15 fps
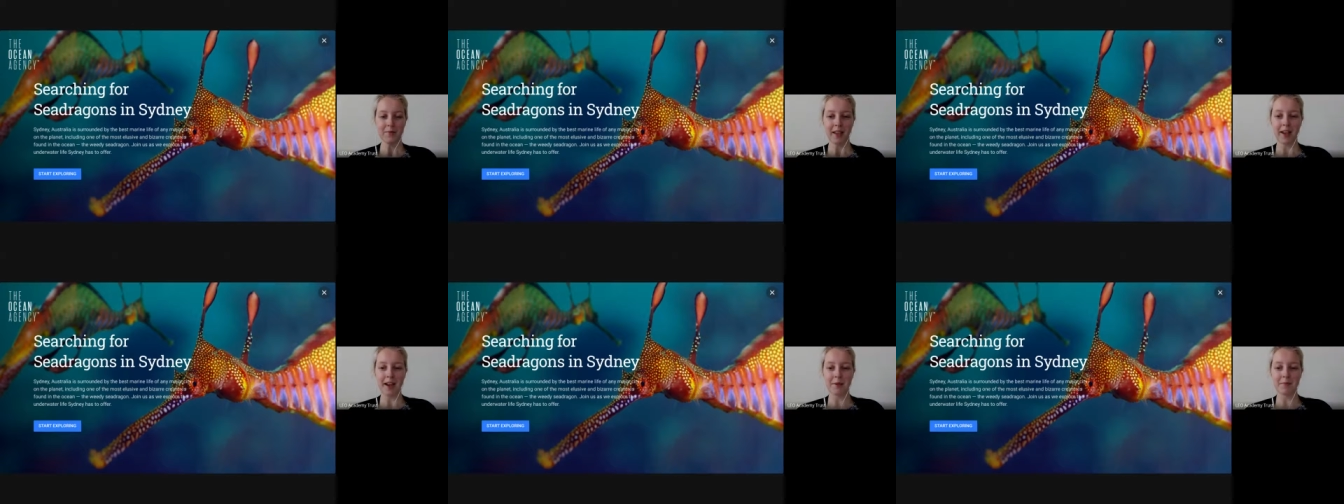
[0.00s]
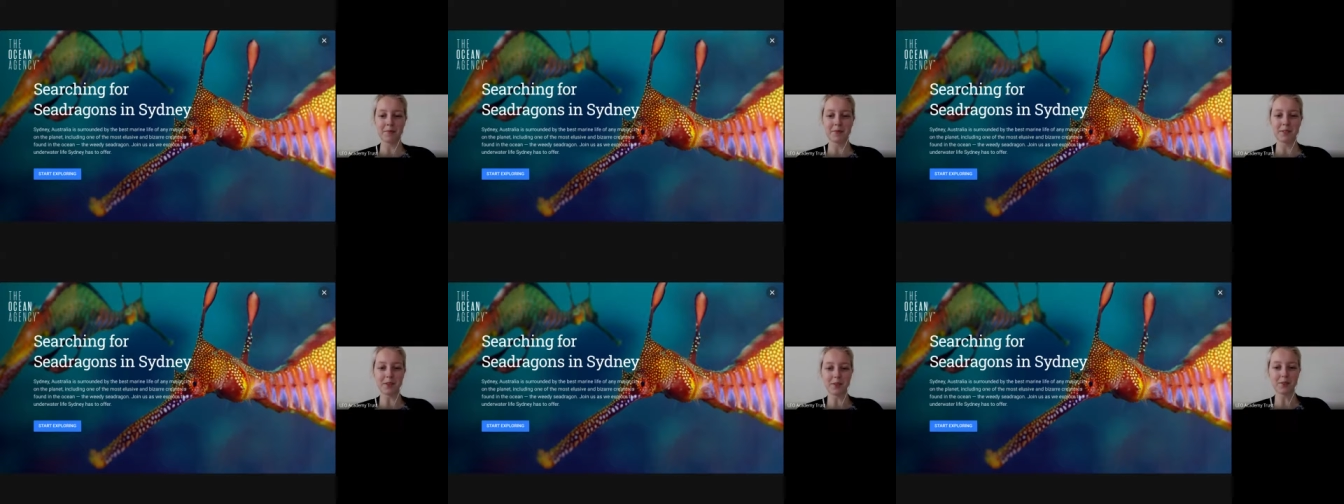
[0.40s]
Um,
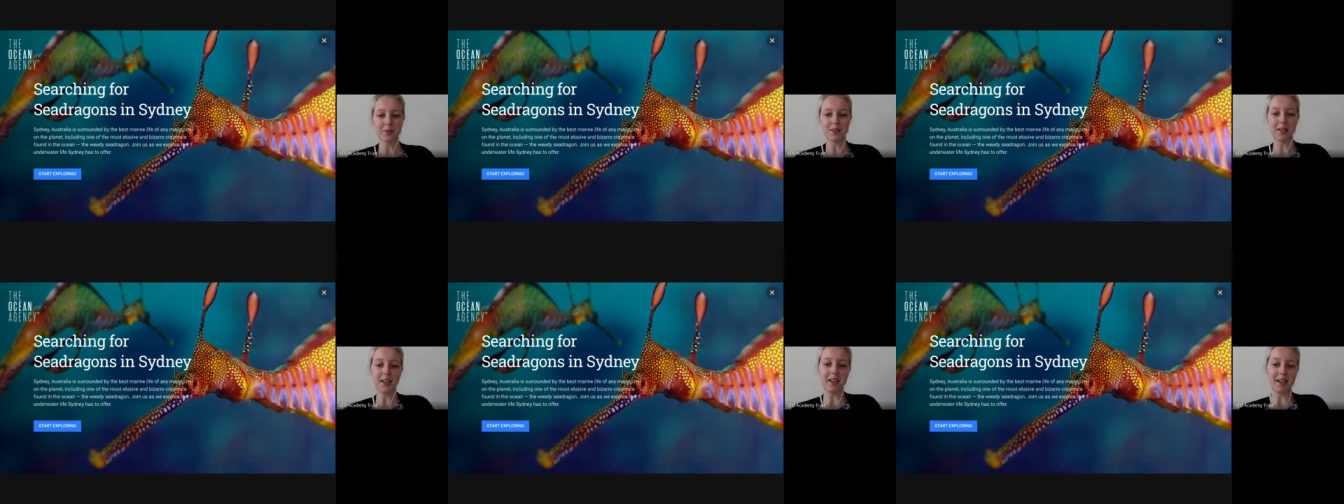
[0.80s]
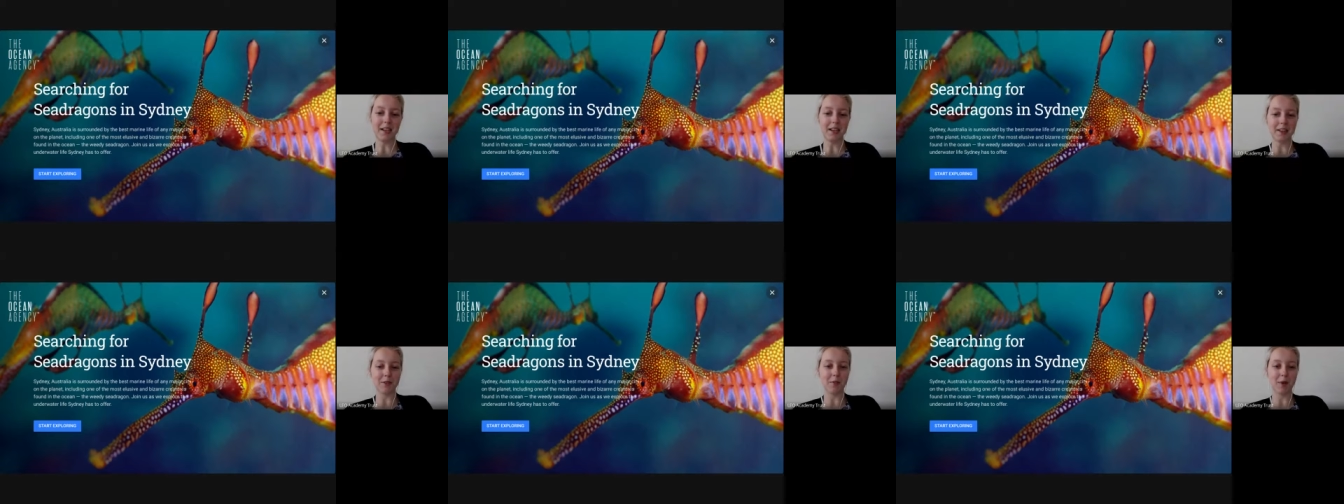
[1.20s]
so you'll see
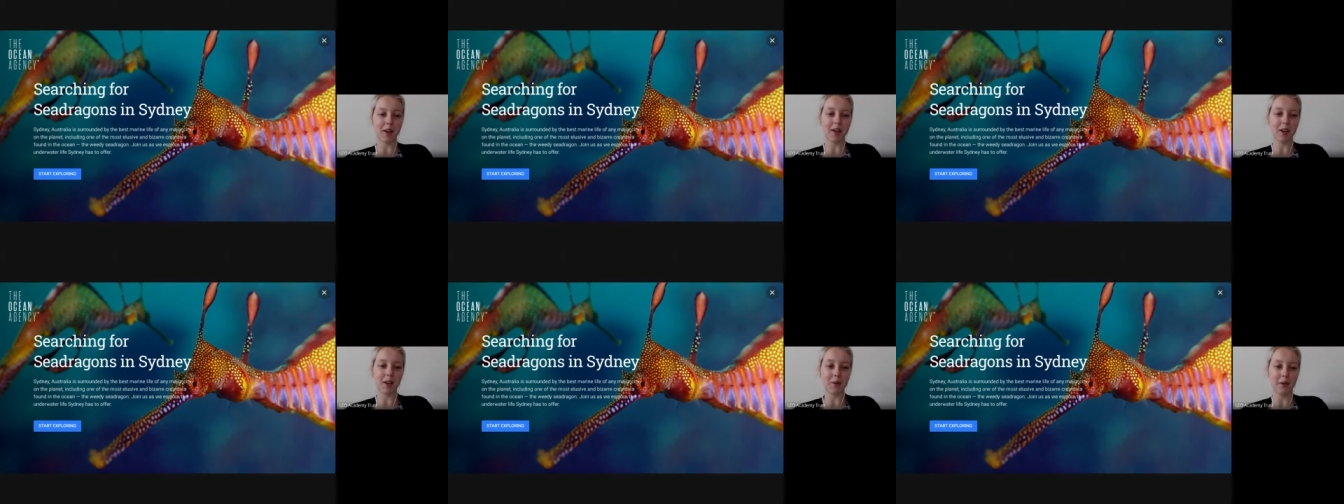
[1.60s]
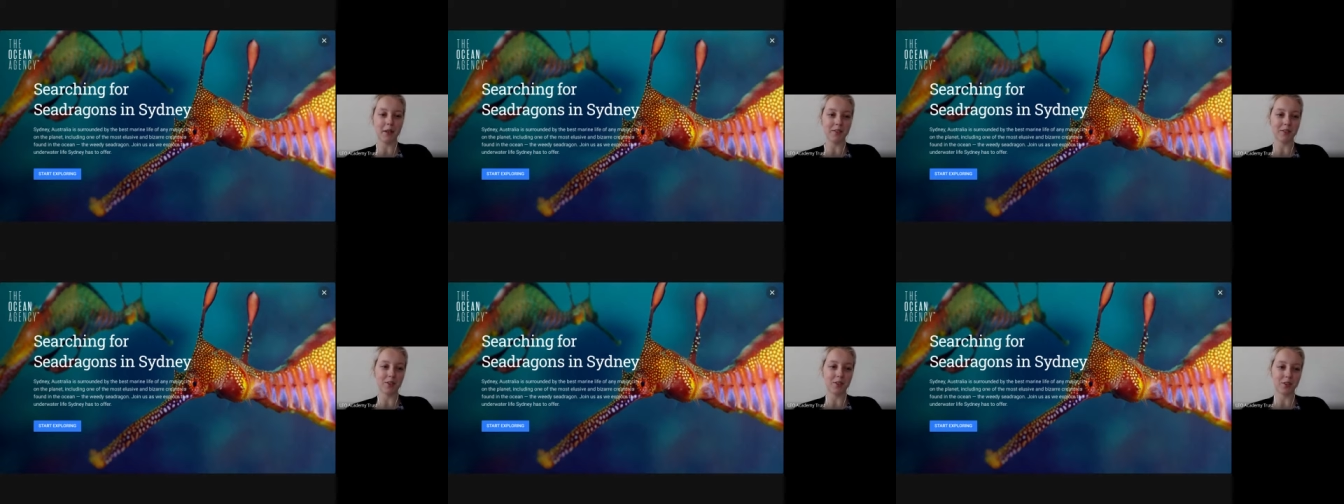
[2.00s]
here that when I go
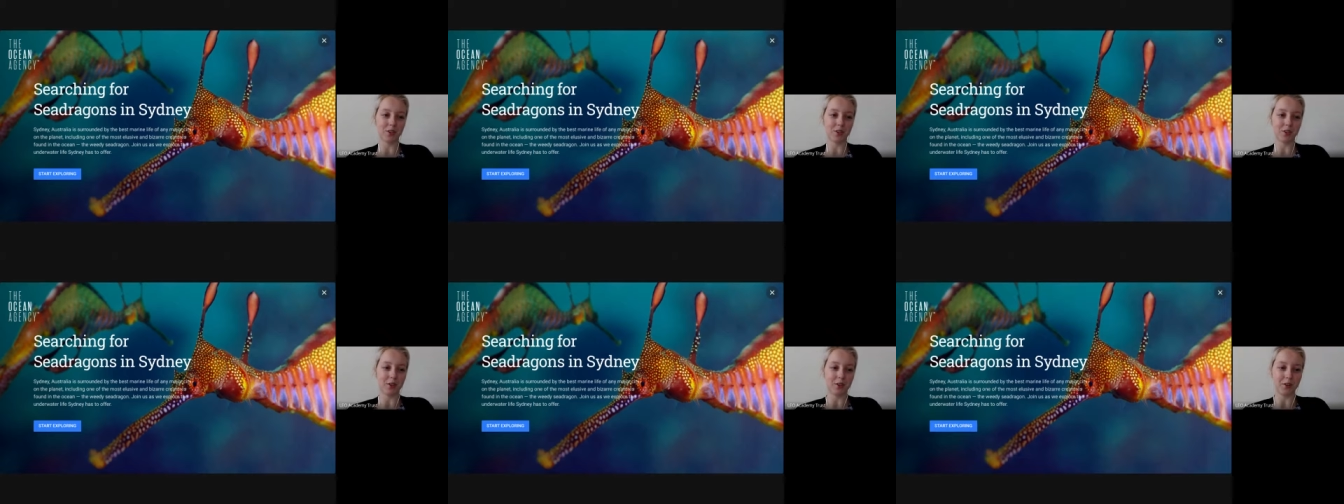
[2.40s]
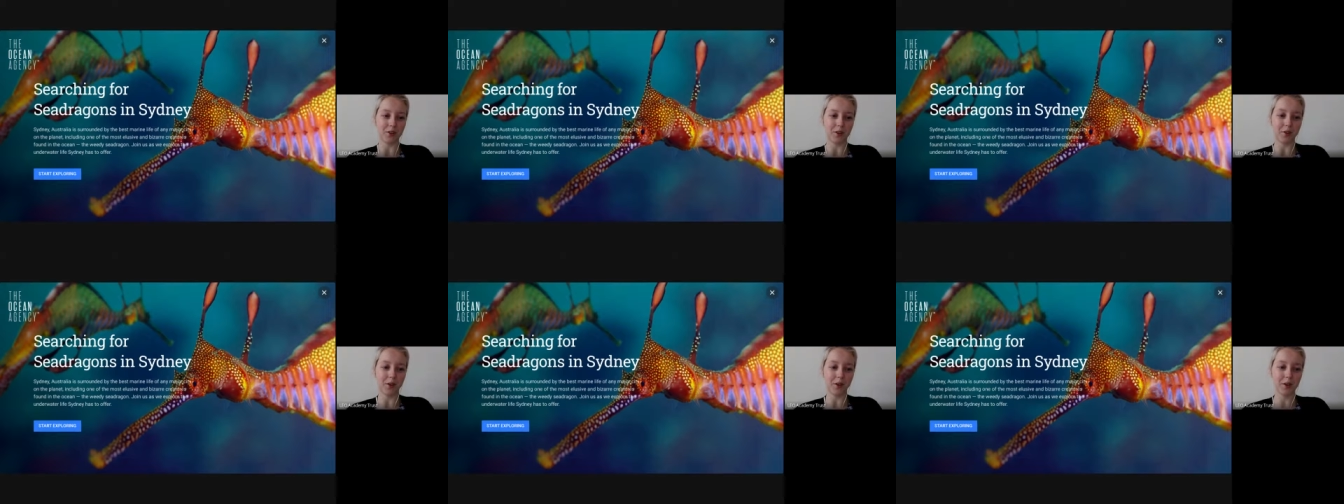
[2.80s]
into
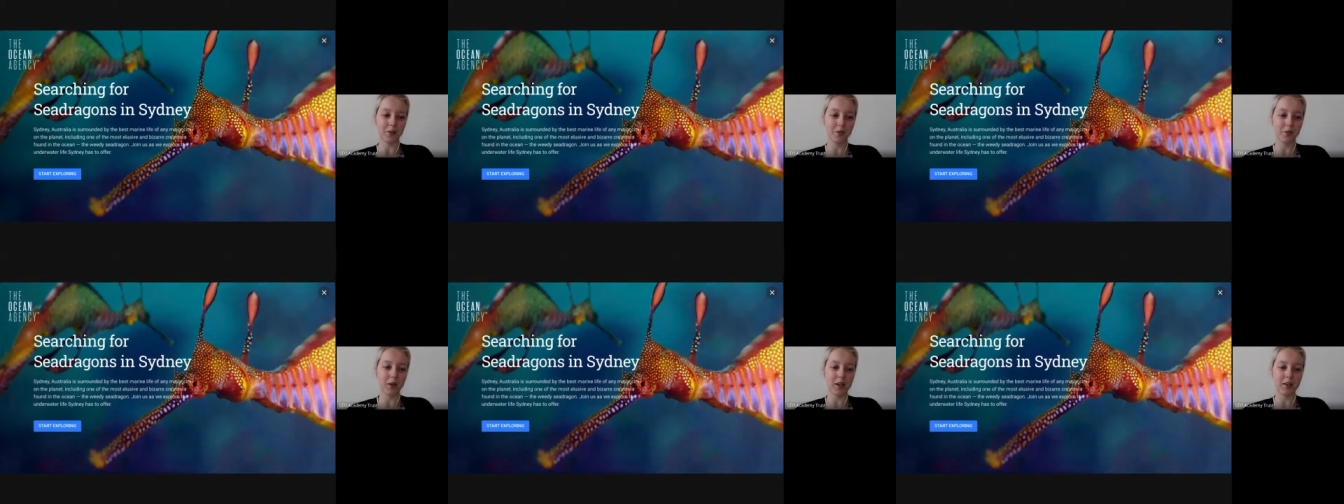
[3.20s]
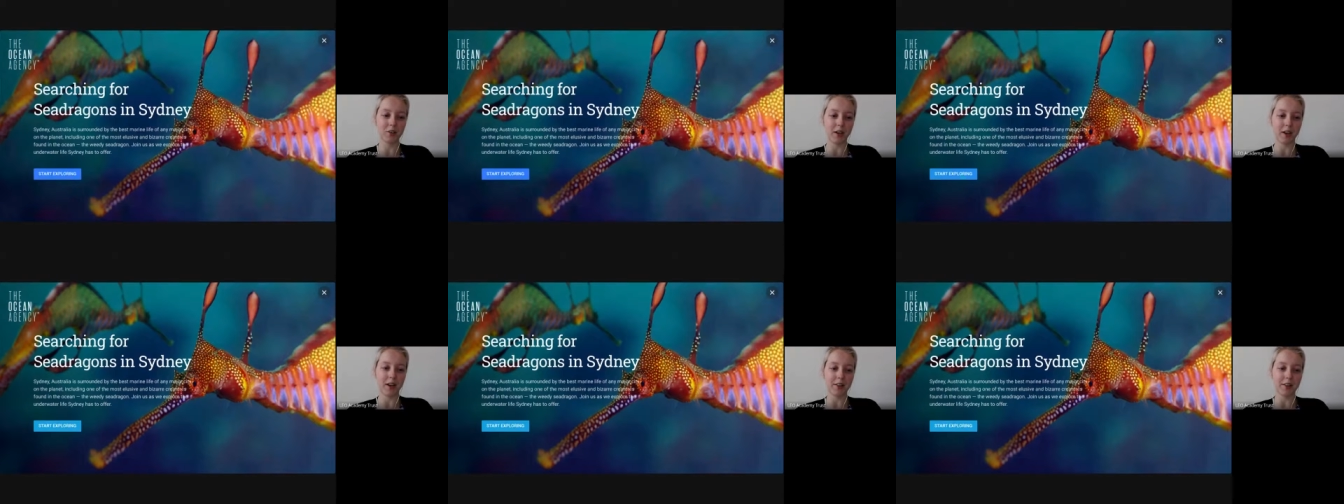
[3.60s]
Google Earth
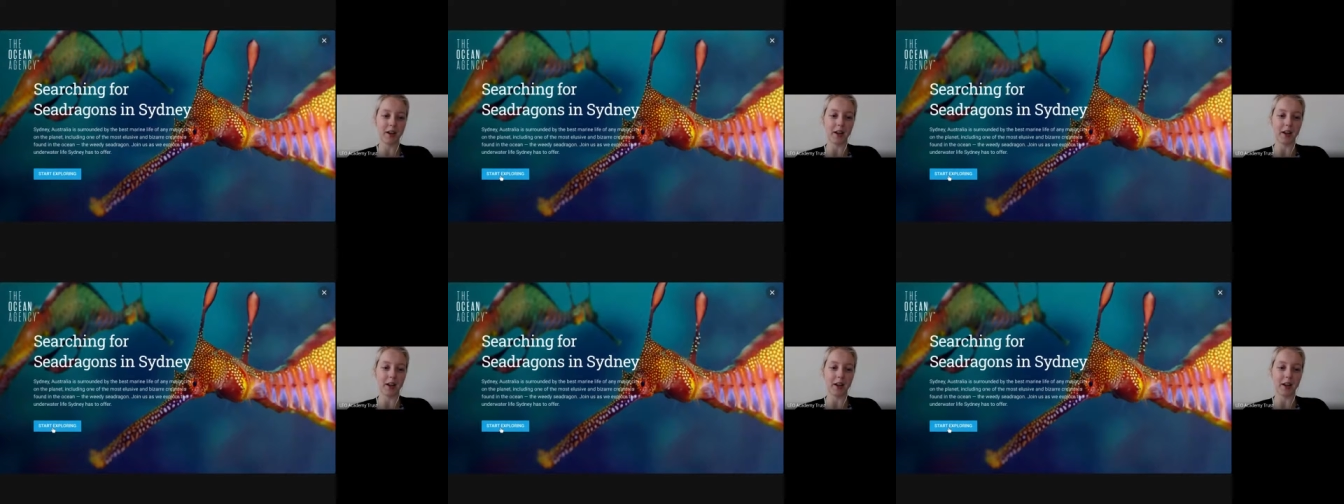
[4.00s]
Voyager